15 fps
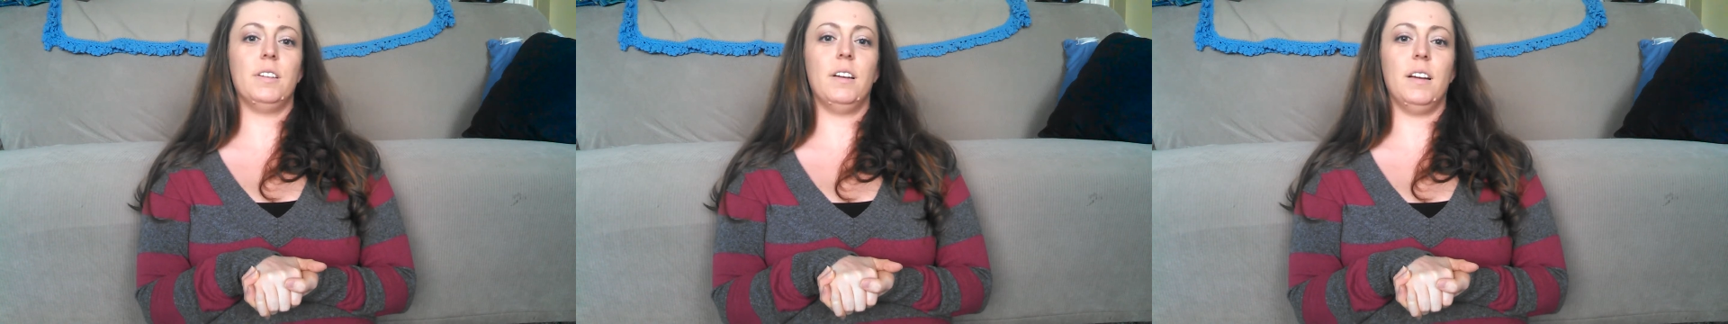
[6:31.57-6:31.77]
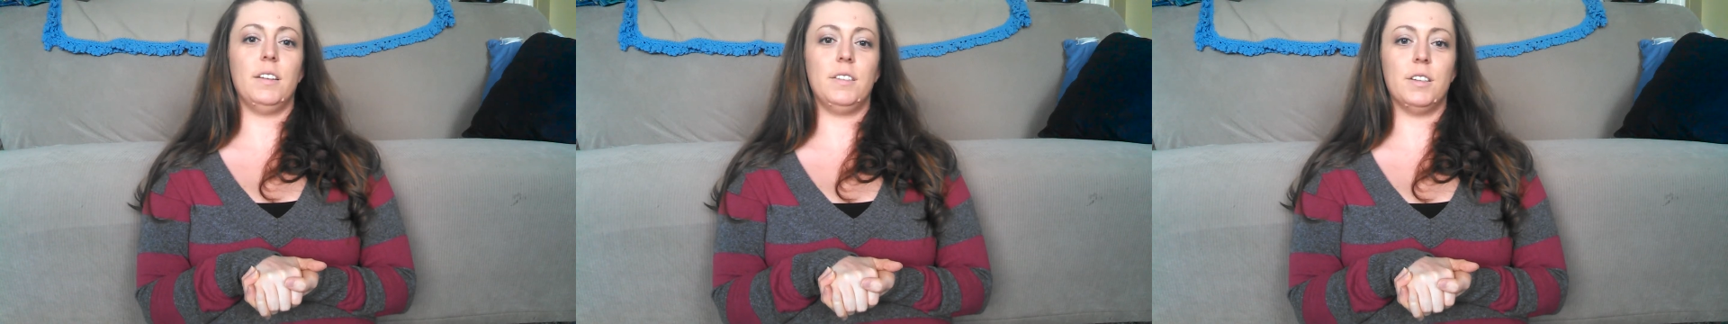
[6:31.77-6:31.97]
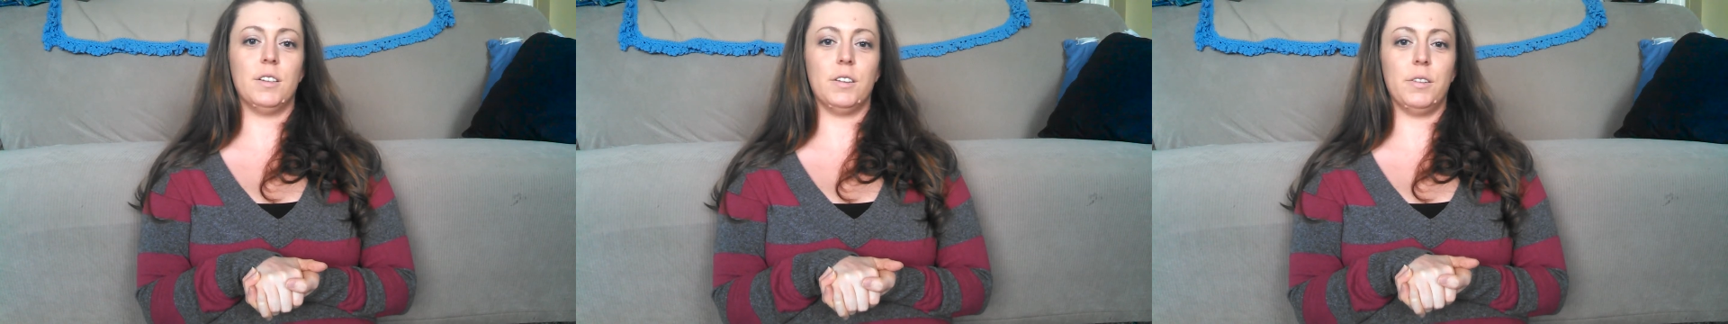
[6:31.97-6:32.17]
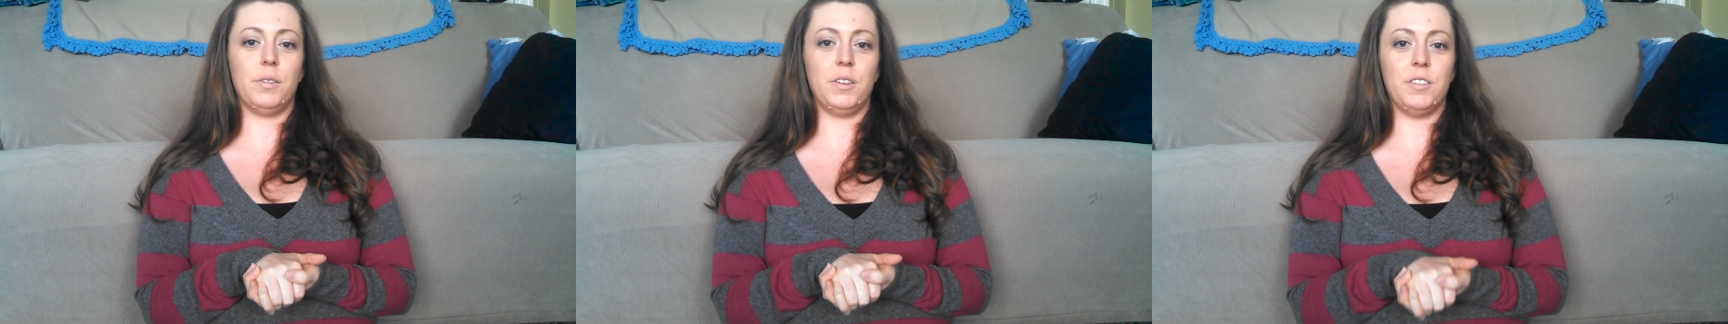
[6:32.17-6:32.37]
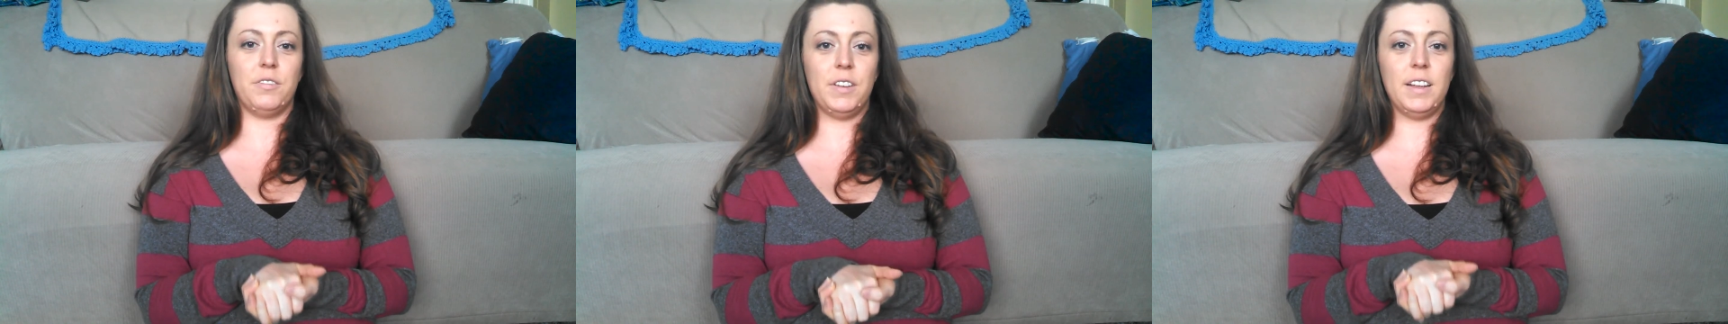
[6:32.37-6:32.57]
until we
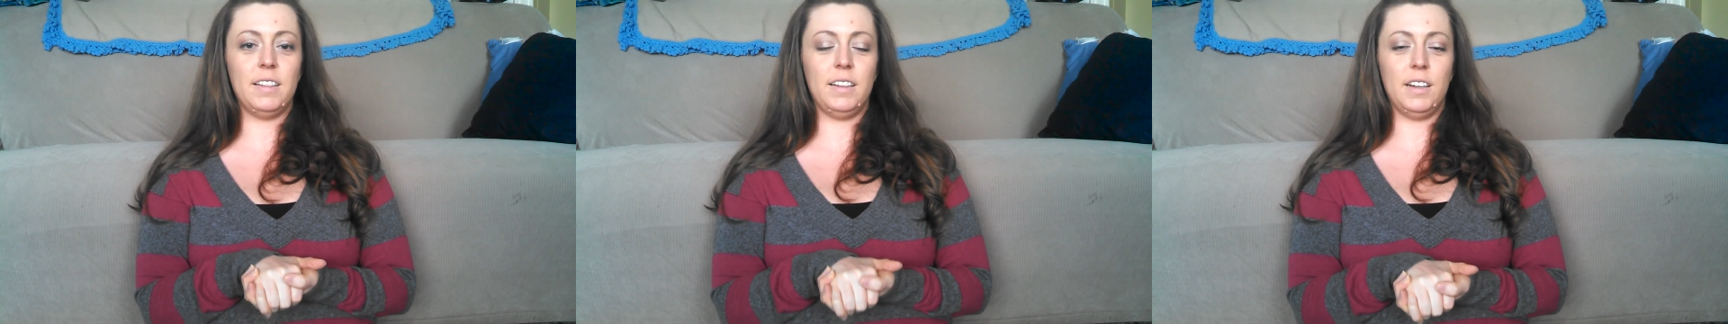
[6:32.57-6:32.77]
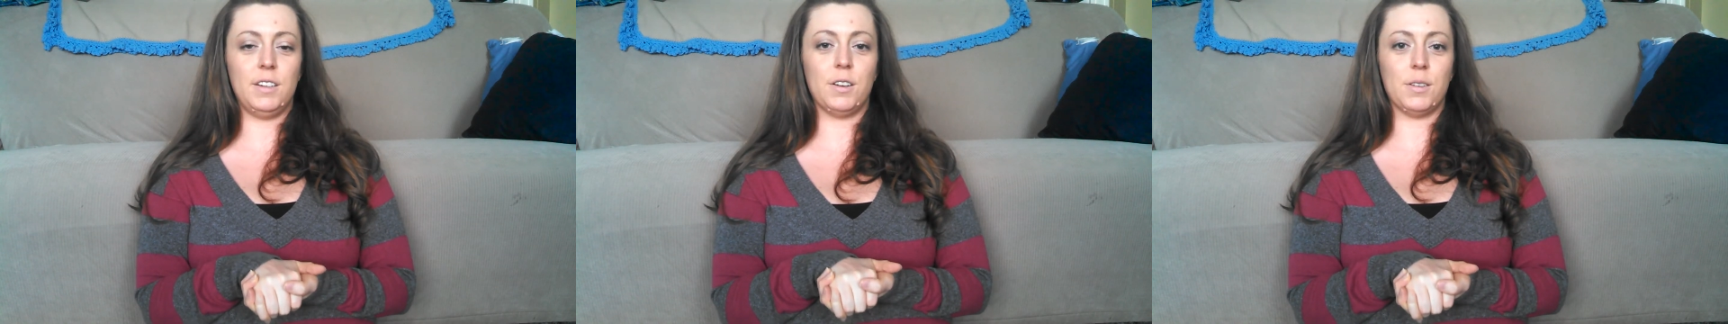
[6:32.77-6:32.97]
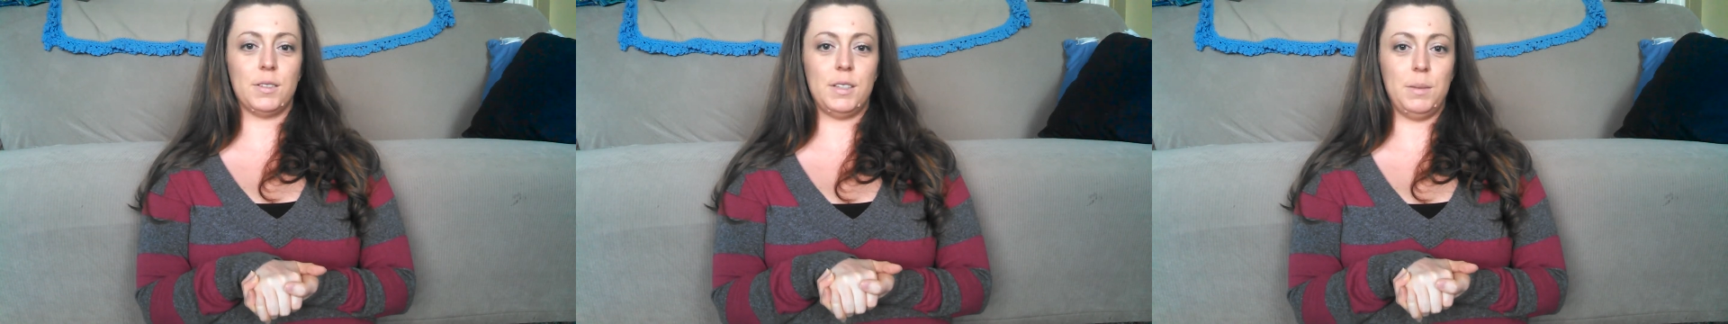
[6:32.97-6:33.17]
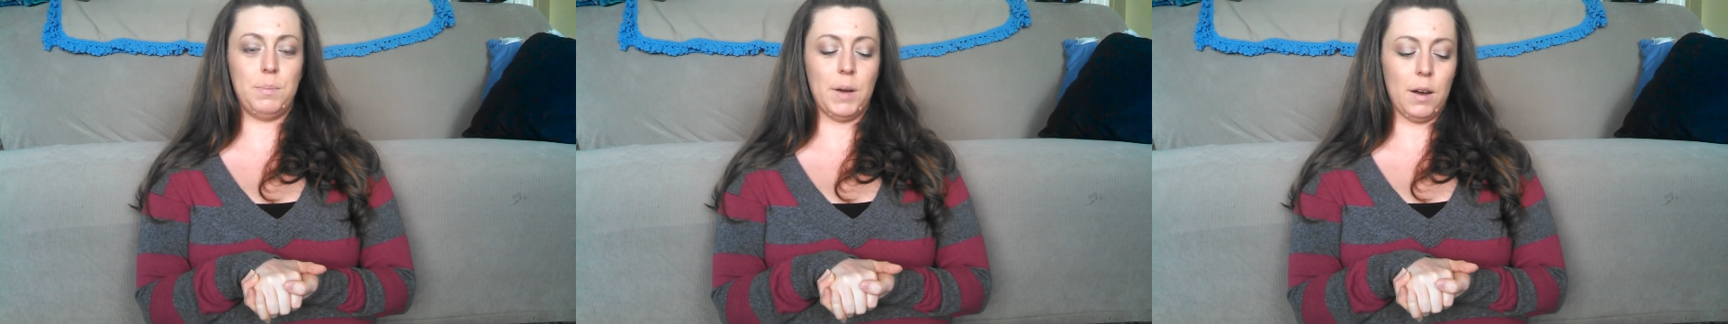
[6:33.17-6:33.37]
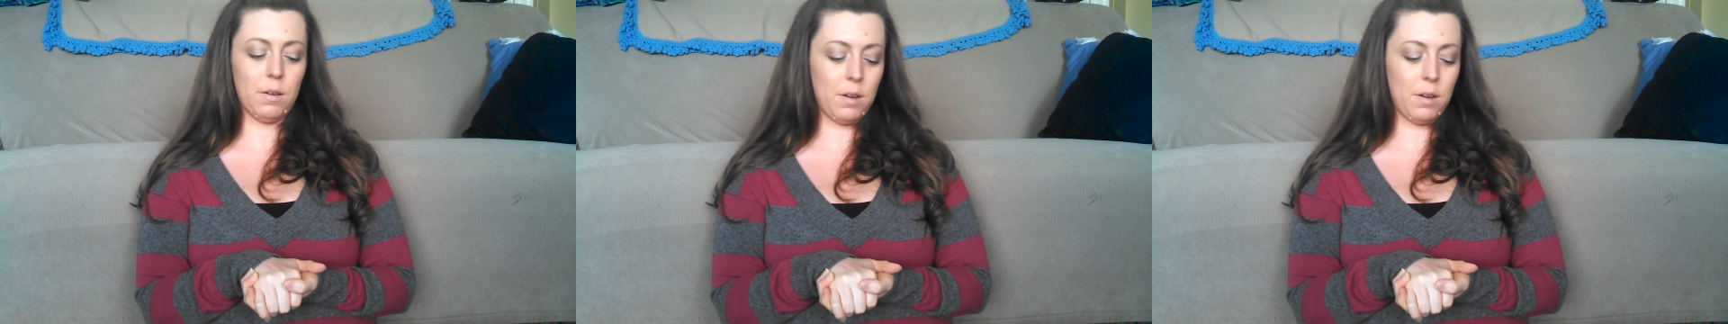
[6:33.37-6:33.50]
fit in the adult seatbelt.